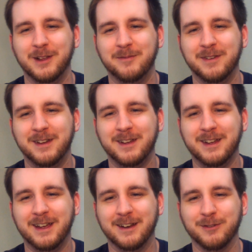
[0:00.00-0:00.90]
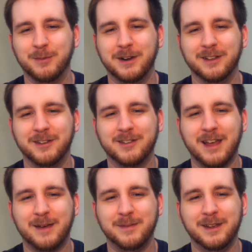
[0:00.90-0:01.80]
him and everybody looks
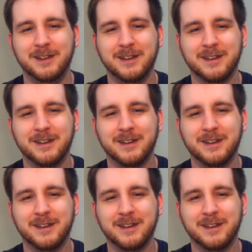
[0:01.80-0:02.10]
happy.